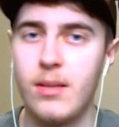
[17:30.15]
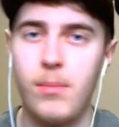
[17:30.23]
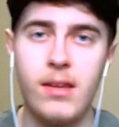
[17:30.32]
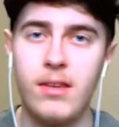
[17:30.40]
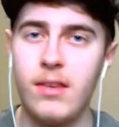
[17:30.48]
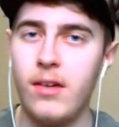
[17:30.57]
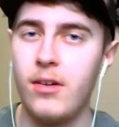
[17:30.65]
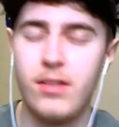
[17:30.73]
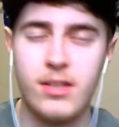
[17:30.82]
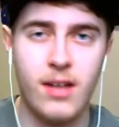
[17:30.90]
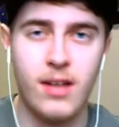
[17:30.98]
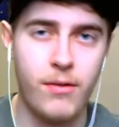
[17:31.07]
I mean, there you're
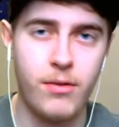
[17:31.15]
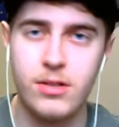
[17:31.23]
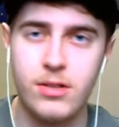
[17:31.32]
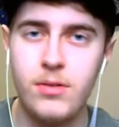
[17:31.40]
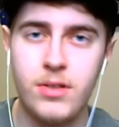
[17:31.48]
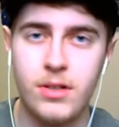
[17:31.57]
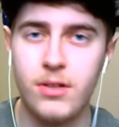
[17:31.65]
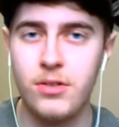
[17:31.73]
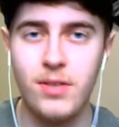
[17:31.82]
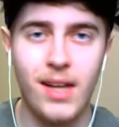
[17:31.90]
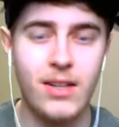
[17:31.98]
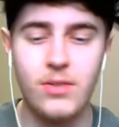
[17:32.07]
stuck for two turns.
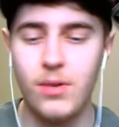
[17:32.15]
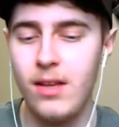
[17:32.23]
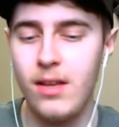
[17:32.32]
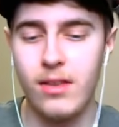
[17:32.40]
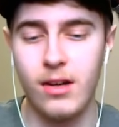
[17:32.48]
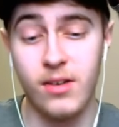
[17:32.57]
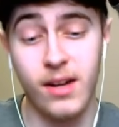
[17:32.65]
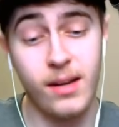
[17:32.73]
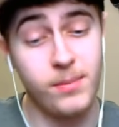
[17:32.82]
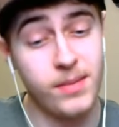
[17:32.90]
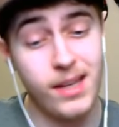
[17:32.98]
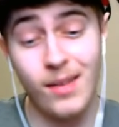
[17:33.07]
You can't do anything, nope. right?